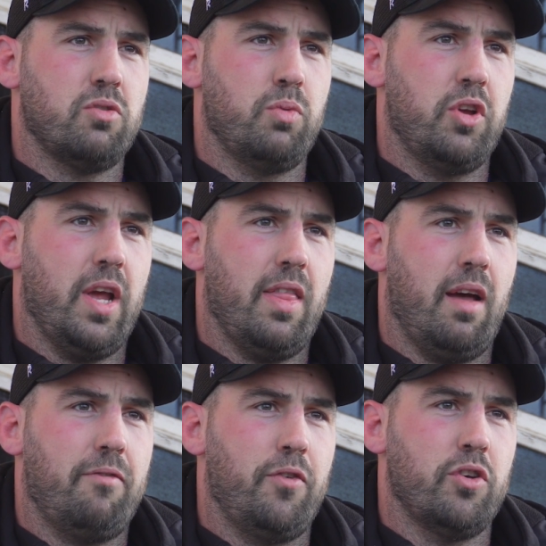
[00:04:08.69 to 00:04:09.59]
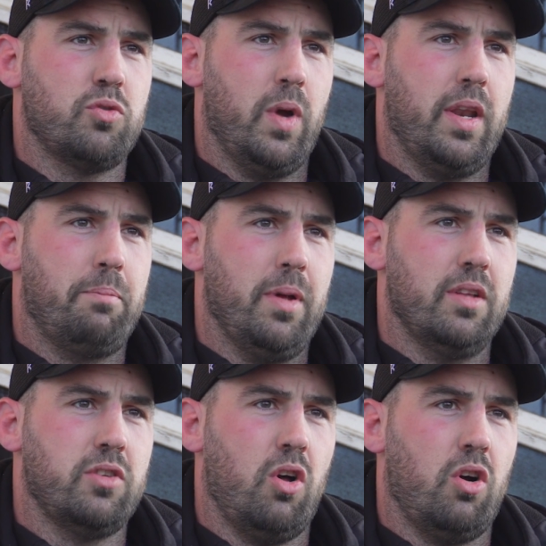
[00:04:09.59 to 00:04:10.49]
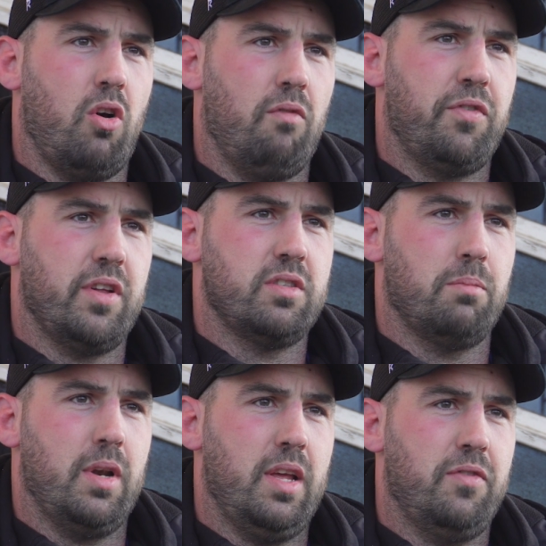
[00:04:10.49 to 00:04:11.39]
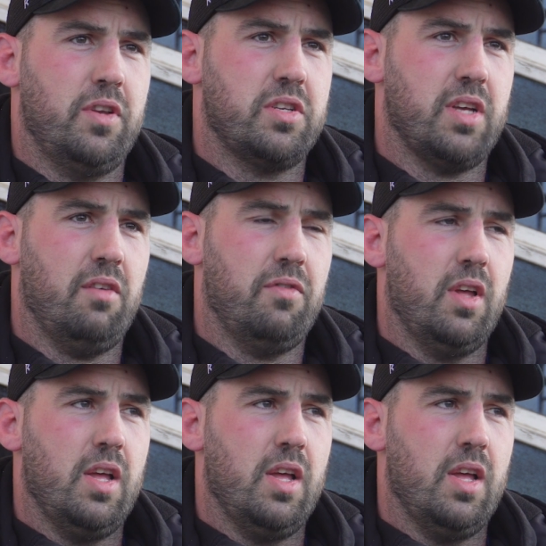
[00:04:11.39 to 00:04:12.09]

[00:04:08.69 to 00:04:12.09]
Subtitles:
So when you get that first win, it builds a lot of confidence and belief in yourself,